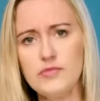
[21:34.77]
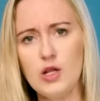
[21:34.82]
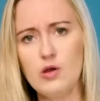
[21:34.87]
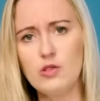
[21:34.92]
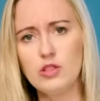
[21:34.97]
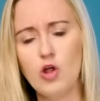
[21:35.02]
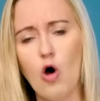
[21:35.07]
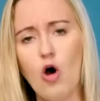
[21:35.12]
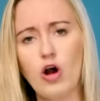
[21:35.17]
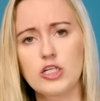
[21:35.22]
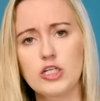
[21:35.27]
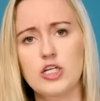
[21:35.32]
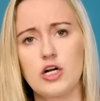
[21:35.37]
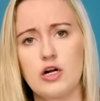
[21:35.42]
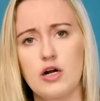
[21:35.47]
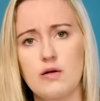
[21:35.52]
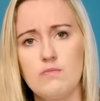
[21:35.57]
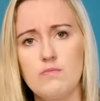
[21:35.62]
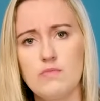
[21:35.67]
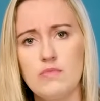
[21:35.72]
long
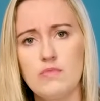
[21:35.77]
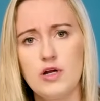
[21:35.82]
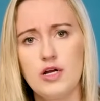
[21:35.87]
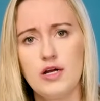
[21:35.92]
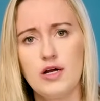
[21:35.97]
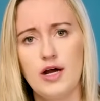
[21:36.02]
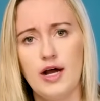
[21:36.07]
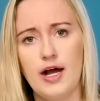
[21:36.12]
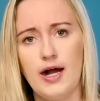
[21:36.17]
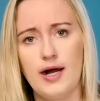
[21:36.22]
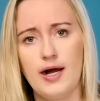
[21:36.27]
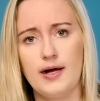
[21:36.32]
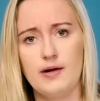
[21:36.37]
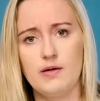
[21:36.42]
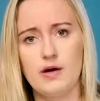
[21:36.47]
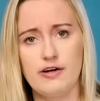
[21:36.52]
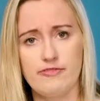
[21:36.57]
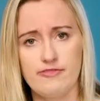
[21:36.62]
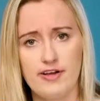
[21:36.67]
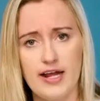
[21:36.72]
term
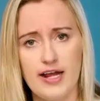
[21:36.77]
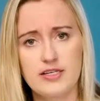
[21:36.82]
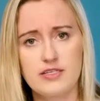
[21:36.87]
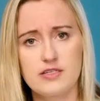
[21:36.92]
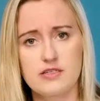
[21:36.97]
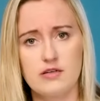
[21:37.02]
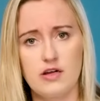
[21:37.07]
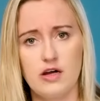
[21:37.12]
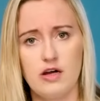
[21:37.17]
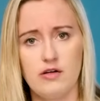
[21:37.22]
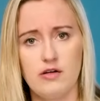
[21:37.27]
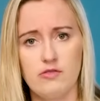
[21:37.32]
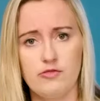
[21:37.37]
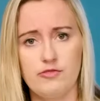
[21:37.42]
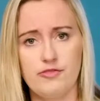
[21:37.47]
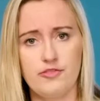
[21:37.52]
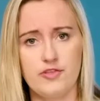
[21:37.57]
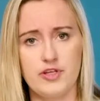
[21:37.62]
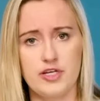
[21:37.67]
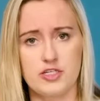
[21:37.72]
effects
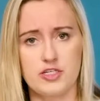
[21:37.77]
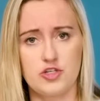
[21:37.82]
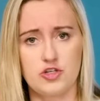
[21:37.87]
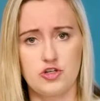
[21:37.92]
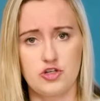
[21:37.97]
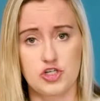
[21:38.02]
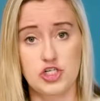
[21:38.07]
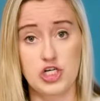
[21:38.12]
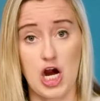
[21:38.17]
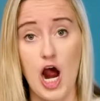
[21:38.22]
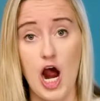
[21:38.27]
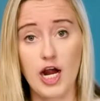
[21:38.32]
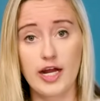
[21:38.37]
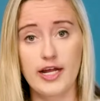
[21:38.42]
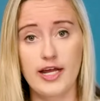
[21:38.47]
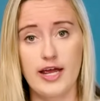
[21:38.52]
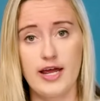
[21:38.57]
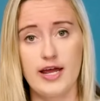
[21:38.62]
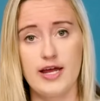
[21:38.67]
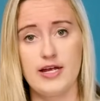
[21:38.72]
of this shock
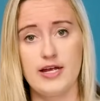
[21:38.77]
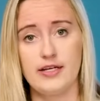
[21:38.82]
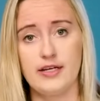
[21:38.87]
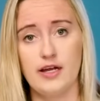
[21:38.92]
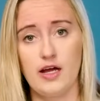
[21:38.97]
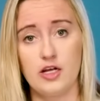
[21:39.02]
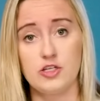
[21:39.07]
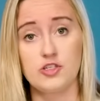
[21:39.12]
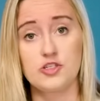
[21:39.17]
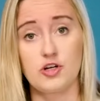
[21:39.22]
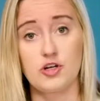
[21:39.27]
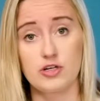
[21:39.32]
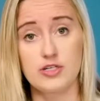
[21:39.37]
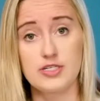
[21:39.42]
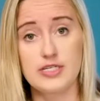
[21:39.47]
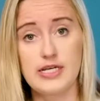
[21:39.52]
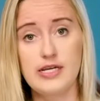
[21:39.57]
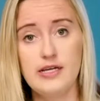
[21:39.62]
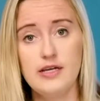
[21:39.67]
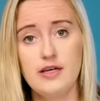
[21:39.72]
and
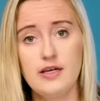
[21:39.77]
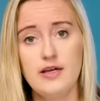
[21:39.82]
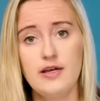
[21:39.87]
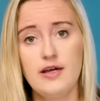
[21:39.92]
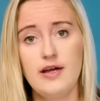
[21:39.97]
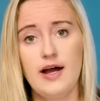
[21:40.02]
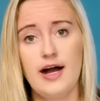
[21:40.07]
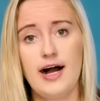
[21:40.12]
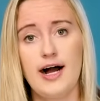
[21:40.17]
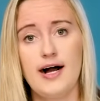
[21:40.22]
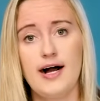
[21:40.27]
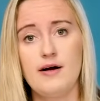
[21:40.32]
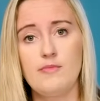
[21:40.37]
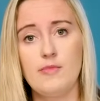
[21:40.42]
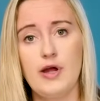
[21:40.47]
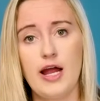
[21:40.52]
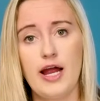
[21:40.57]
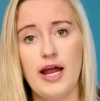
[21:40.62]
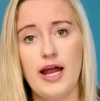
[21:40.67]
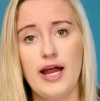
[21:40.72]
uncertainty.
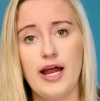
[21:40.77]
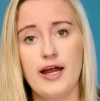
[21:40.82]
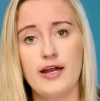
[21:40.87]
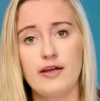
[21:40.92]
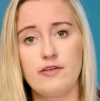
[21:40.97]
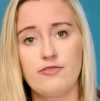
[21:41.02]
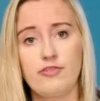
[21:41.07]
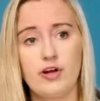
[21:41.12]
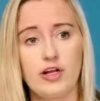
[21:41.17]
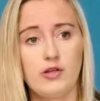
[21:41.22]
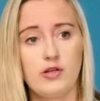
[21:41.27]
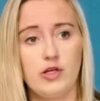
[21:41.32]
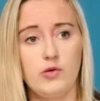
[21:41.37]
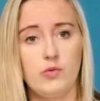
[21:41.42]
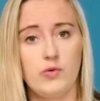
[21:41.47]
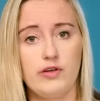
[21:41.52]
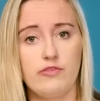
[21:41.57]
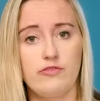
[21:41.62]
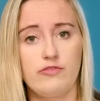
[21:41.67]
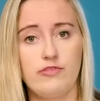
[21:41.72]
And frankly,
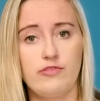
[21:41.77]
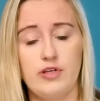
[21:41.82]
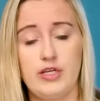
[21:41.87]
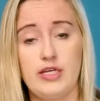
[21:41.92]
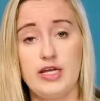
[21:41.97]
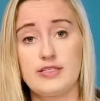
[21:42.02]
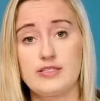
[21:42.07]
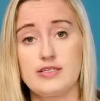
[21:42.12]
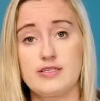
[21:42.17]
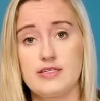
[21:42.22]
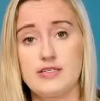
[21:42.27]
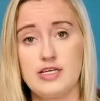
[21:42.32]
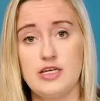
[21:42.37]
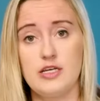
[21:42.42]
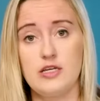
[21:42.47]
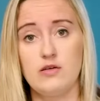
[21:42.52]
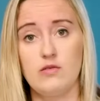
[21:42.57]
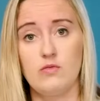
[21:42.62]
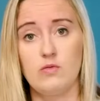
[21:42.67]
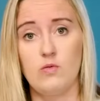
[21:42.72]
we've yet to
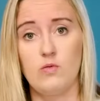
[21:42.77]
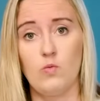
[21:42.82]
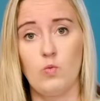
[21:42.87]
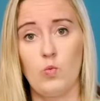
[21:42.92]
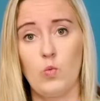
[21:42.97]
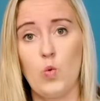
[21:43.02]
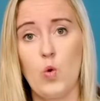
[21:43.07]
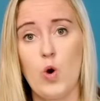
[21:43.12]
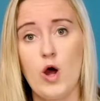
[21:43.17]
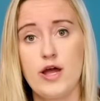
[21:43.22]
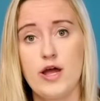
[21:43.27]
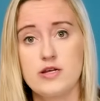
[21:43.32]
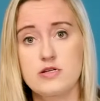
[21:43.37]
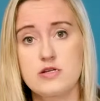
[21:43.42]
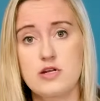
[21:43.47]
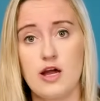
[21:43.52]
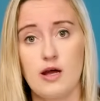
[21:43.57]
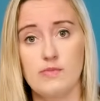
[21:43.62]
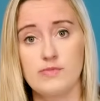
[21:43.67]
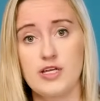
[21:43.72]
see what
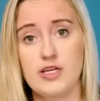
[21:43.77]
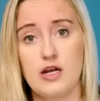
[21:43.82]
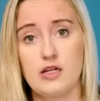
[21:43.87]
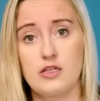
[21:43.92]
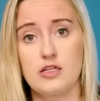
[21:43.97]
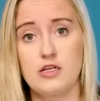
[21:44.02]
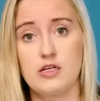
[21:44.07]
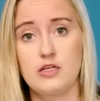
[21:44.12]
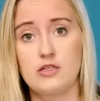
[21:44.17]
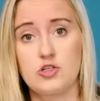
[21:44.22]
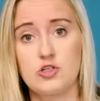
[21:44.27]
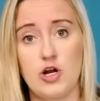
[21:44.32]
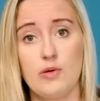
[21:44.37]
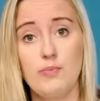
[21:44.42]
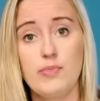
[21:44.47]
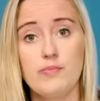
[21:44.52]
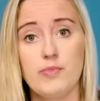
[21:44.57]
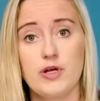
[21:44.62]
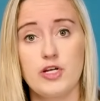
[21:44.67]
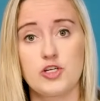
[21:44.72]
comes out of the
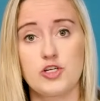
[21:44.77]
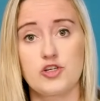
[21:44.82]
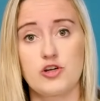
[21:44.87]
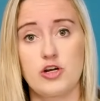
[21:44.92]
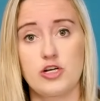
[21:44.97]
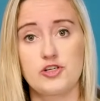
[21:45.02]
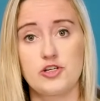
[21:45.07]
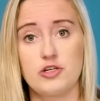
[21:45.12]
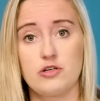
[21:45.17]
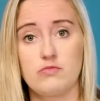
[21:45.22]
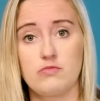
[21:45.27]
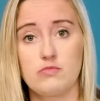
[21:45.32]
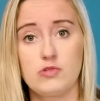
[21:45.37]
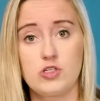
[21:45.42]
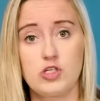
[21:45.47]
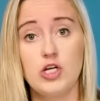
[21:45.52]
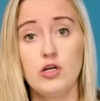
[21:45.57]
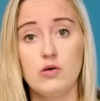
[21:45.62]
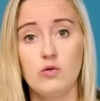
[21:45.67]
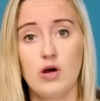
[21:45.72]
Trump administration,
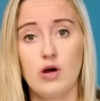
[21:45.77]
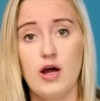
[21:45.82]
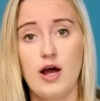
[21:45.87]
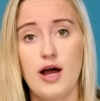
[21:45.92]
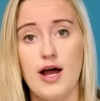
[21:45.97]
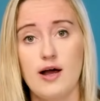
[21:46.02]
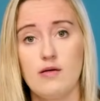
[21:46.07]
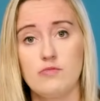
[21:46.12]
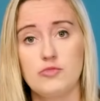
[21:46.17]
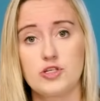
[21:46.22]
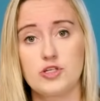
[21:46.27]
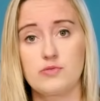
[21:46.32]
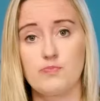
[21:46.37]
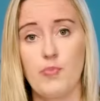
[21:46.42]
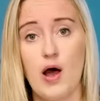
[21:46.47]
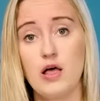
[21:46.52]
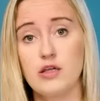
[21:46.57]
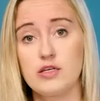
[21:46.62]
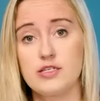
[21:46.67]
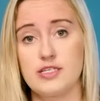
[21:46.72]
too. Just
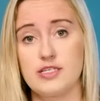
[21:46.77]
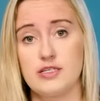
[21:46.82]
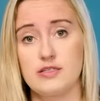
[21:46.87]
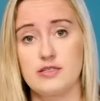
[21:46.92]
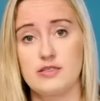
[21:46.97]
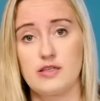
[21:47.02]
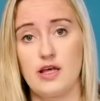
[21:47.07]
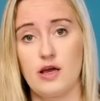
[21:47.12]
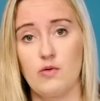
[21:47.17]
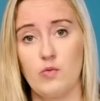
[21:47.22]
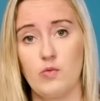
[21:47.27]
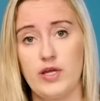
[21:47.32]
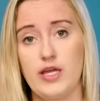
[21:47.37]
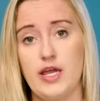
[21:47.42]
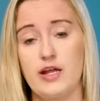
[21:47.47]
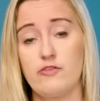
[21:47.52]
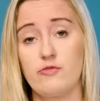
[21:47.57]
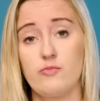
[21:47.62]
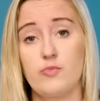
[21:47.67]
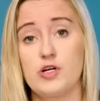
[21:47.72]
policies that we
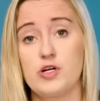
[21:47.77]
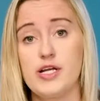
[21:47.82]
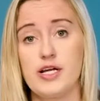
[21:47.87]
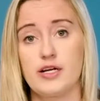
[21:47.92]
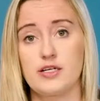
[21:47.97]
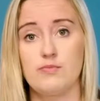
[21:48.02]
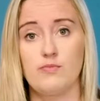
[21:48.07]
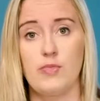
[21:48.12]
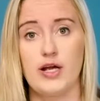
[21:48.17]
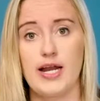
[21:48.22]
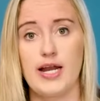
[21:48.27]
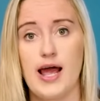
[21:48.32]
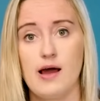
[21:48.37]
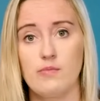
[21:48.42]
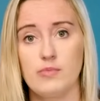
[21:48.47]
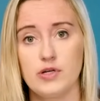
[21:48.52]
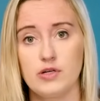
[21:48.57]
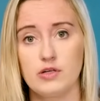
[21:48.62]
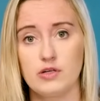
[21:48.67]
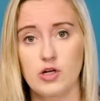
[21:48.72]
can't even predict might
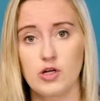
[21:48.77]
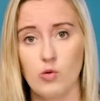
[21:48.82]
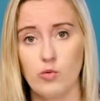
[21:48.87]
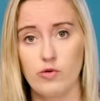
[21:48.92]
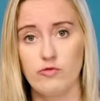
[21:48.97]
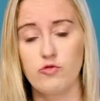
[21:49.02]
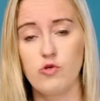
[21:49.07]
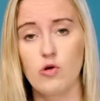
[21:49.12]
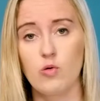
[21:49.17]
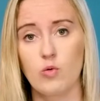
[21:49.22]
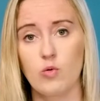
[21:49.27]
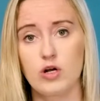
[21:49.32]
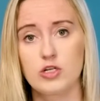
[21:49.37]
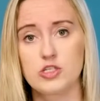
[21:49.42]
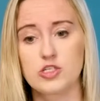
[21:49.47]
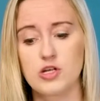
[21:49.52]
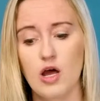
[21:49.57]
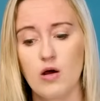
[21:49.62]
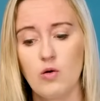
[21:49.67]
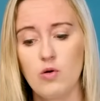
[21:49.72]
happen going forward.
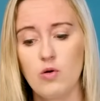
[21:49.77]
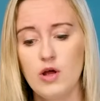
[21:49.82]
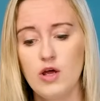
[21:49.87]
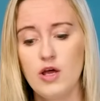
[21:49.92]
So,